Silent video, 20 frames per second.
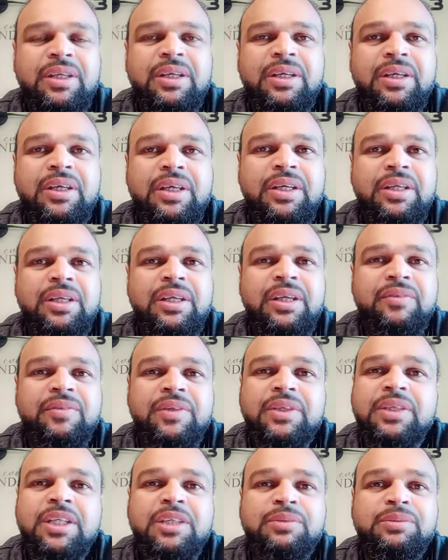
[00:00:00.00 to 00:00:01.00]
And every
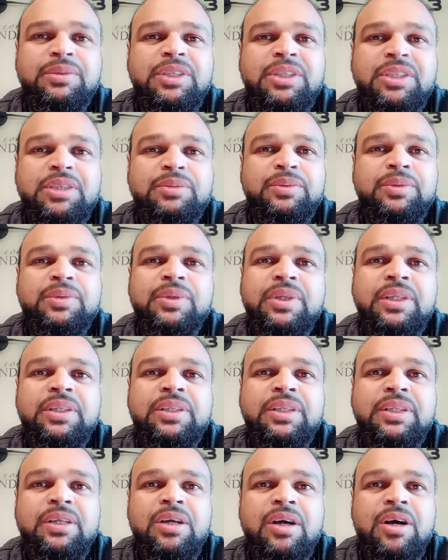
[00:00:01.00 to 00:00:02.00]
time the ships would
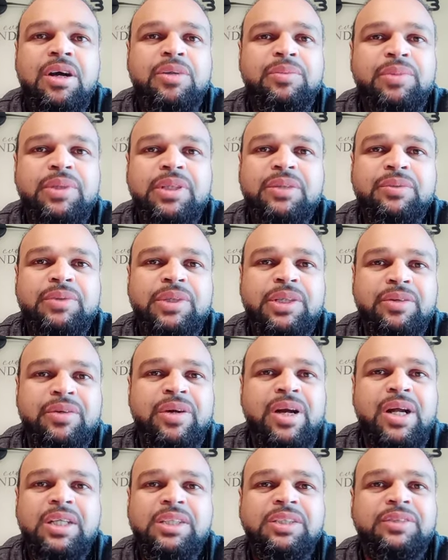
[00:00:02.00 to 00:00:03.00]
enter the harbor, they would
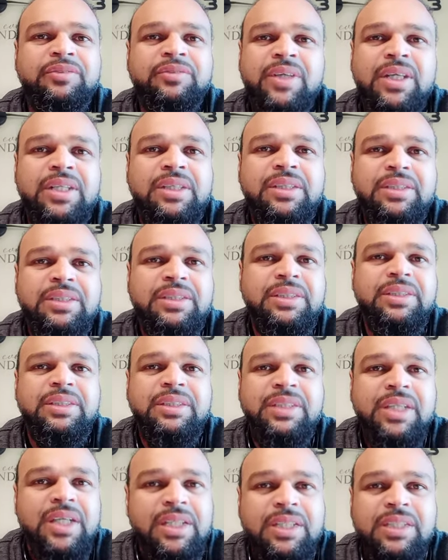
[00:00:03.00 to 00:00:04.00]
crash violently.
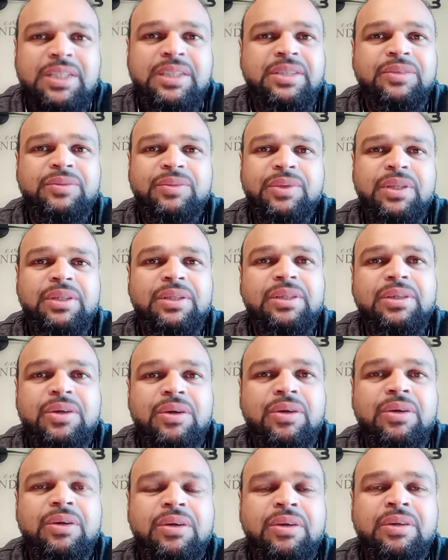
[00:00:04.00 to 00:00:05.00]
Deaths will
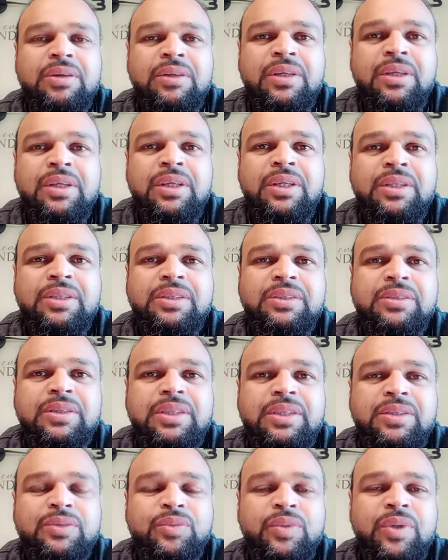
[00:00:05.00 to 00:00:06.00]
occur. So
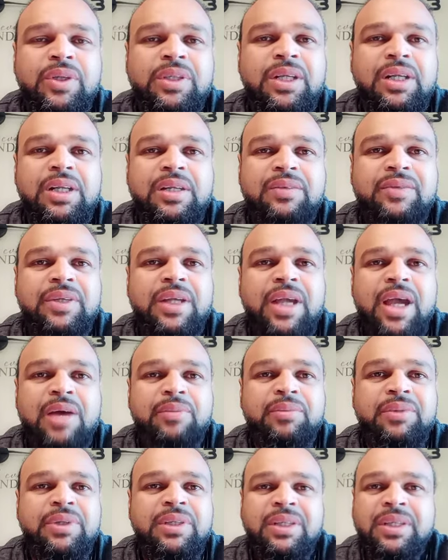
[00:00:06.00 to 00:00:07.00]
this one clever
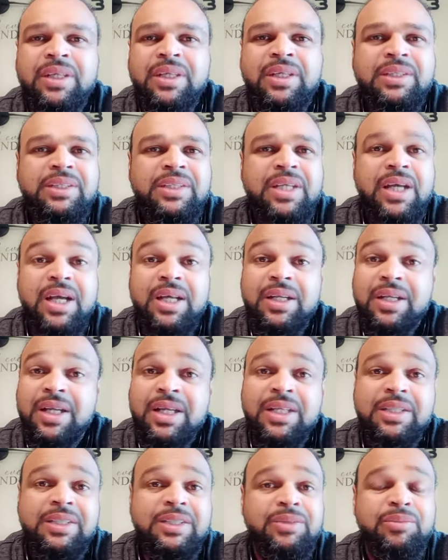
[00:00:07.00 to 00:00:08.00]
captain, I guess God
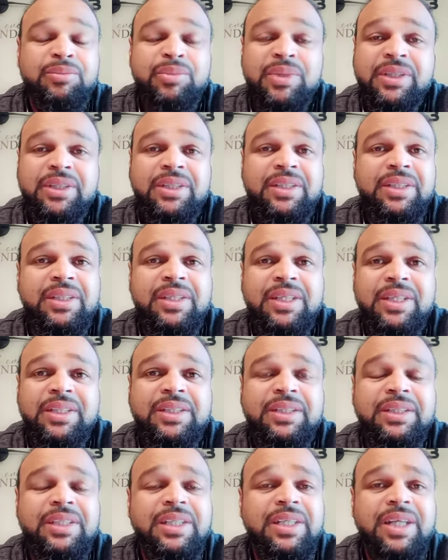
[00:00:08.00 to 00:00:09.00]
has to been
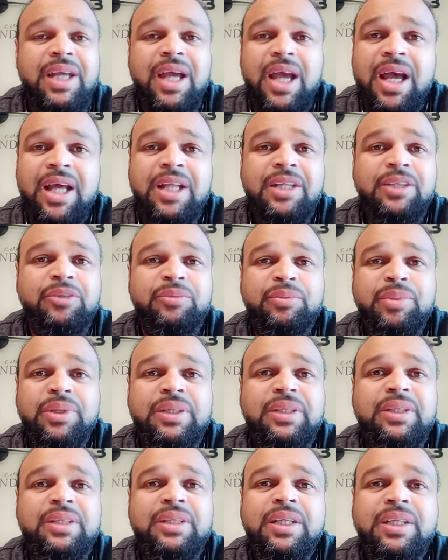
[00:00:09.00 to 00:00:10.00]
connected. He had to been
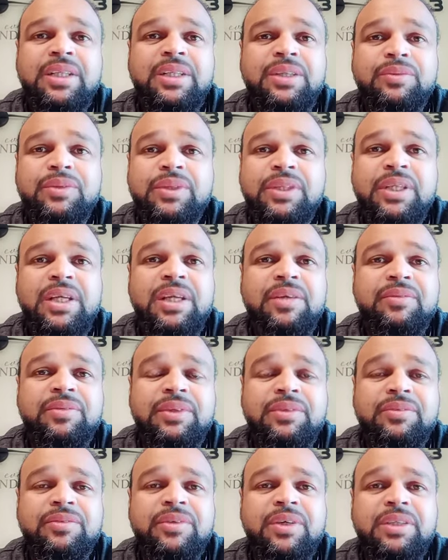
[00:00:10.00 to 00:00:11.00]
connected with the
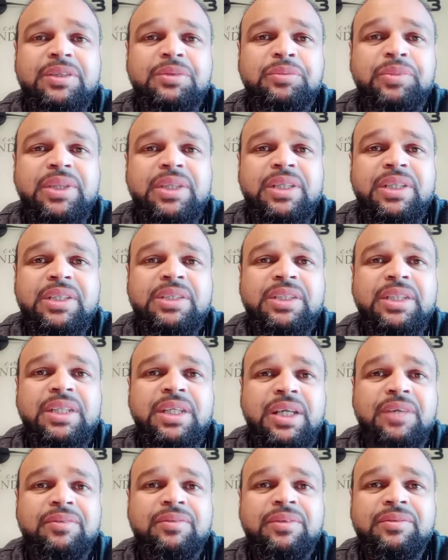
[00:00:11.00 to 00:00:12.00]
Heavenly Father because he
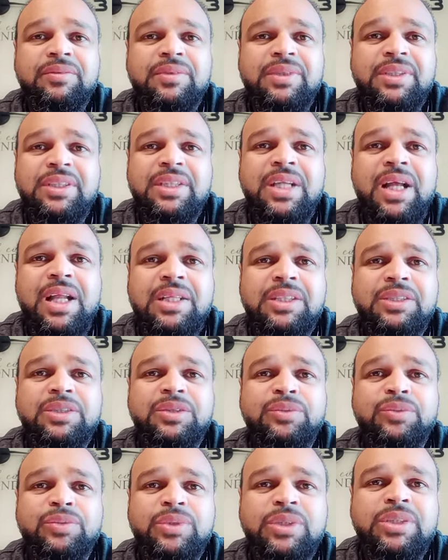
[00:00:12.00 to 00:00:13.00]
gave him this knowledge
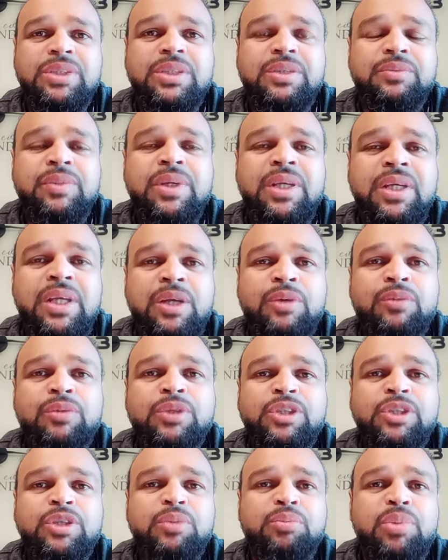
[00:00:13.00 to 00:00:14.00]
and wisdom
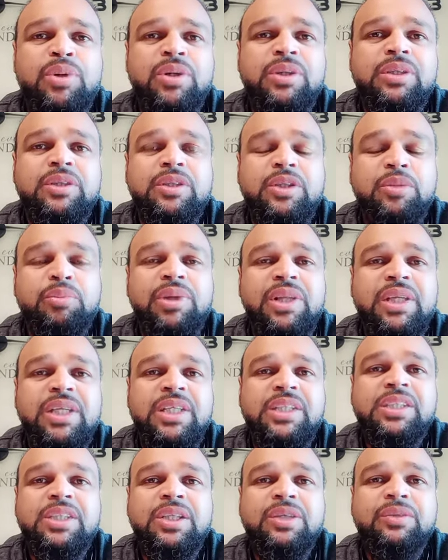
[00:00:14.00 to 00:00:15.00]
was to put to
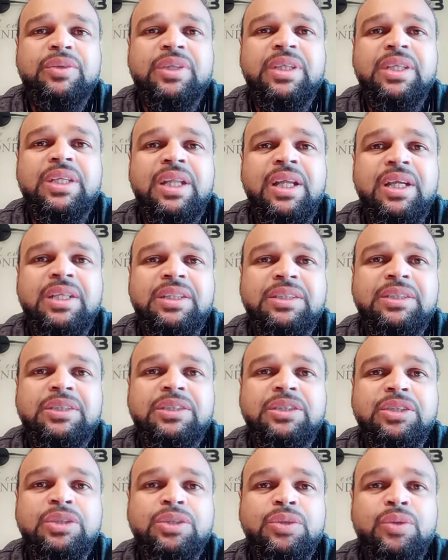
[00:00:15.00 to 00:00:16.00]
place three lights on
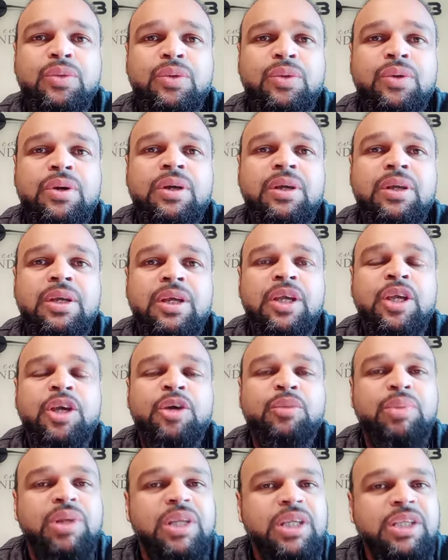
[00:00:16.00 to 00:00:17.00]
shore
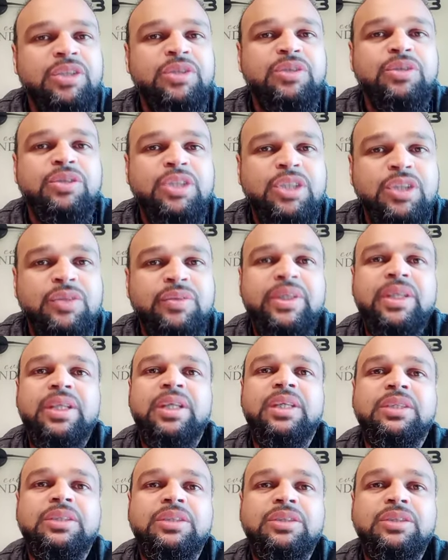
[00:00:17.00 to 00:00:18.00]
place those three
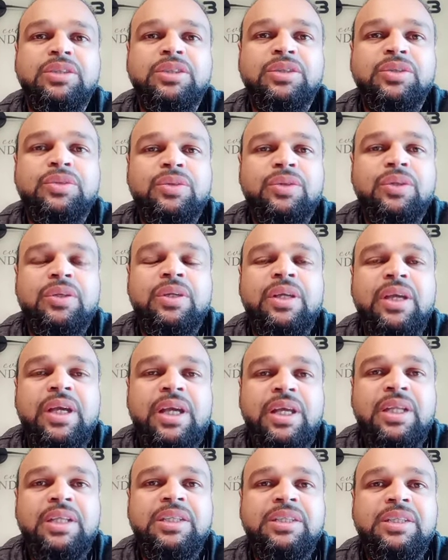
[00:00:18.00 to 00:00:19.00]
lights on shore,
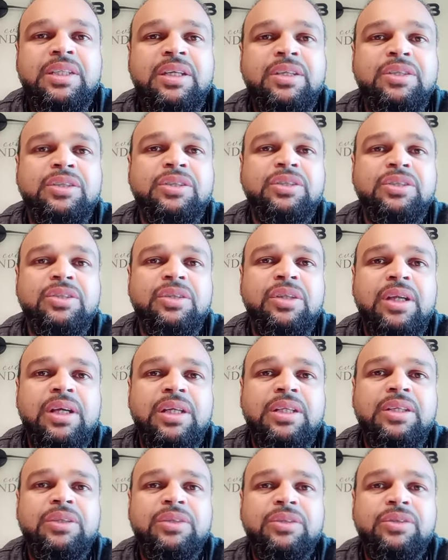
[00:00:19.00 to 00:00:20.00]
and as long as you
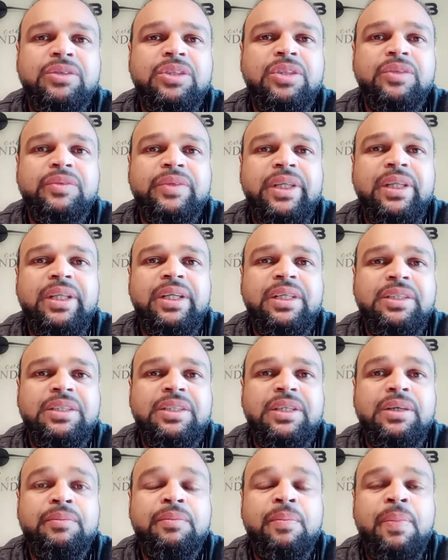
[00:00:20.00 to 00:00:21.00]
line those three lights
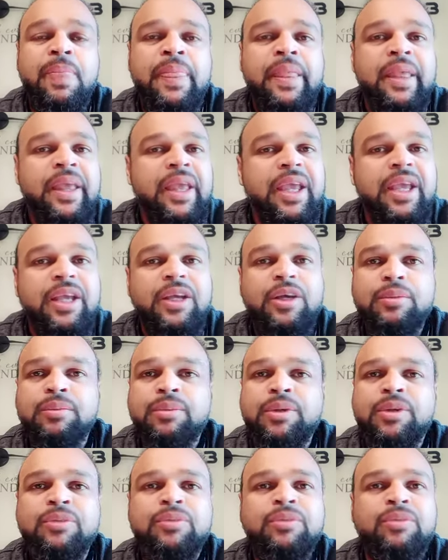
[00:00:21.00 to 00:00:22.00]
up, it can
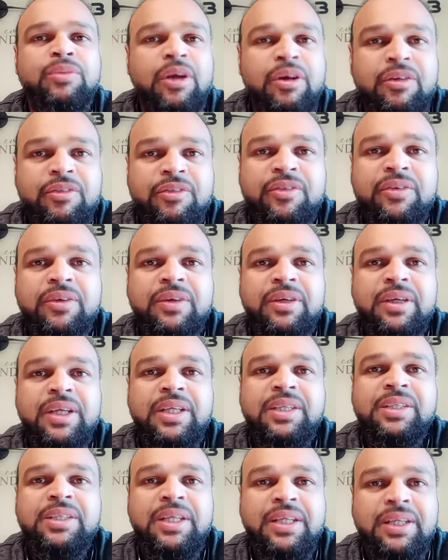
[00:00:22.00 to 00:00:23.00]
be rough
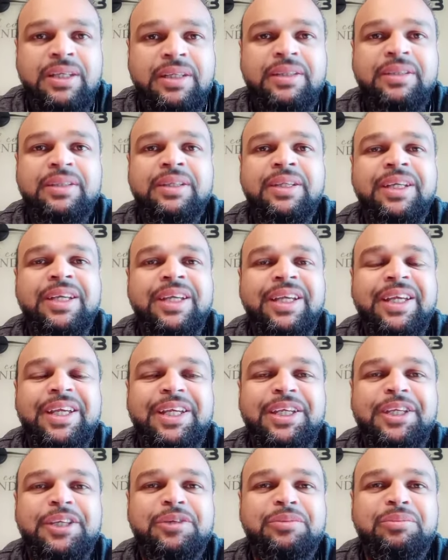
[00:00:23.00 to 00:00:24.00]
as hell.
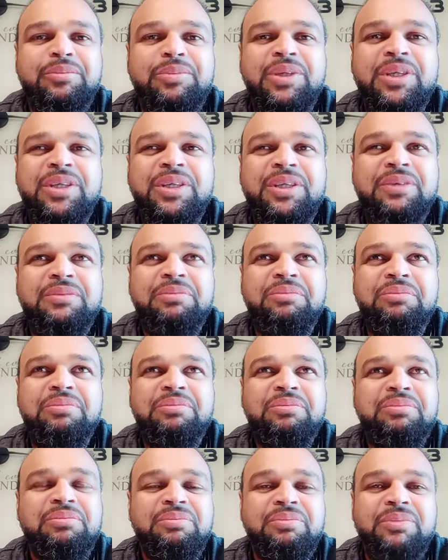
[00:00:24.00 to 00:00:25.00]
It can be
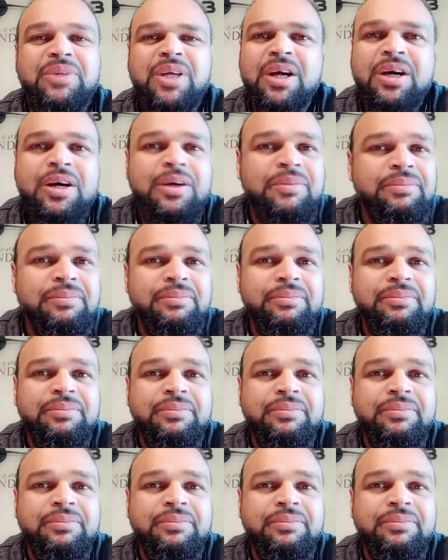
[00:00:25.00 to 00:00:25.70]
calm.